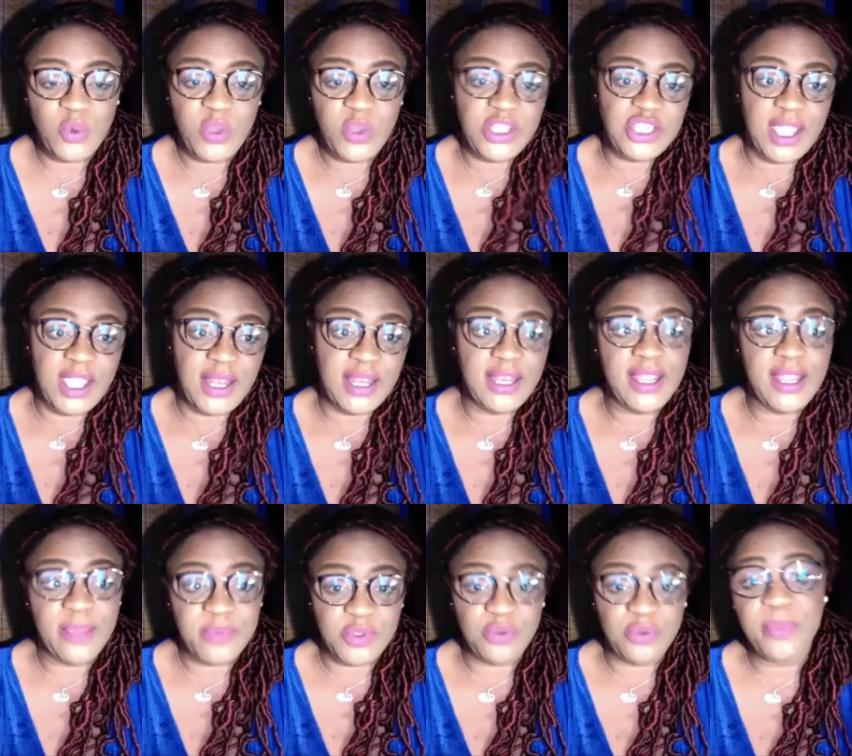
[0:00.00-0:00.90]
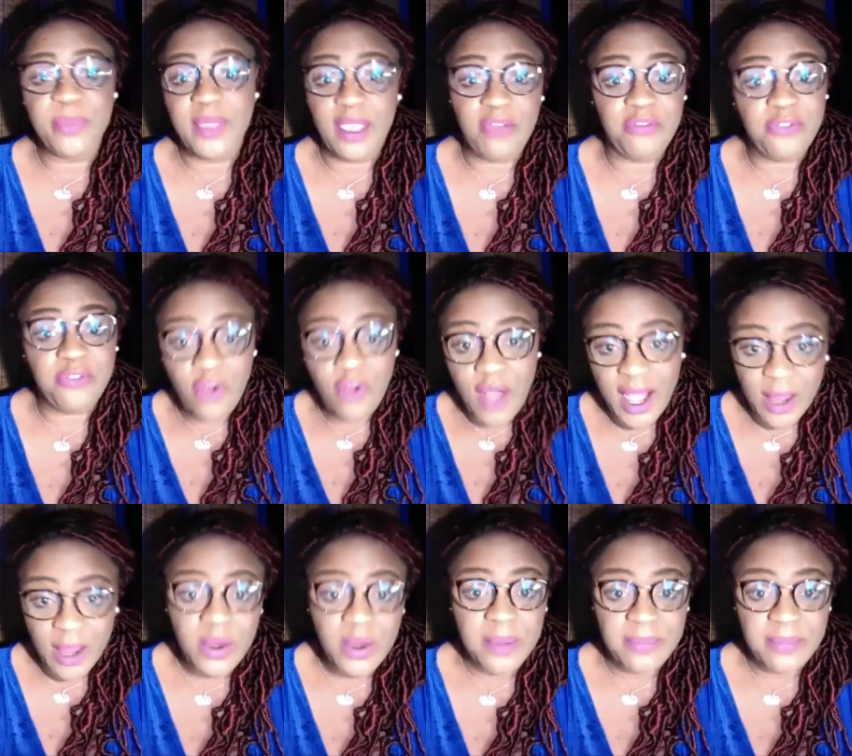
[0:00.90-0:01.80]
which ended up to be a
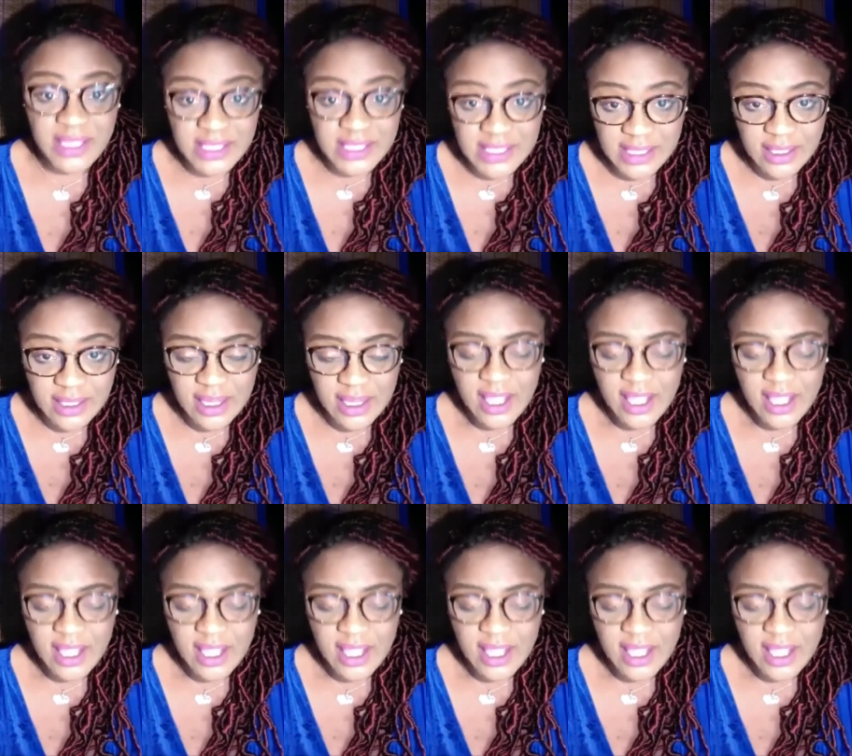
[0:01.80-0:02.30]
4-hour meeting.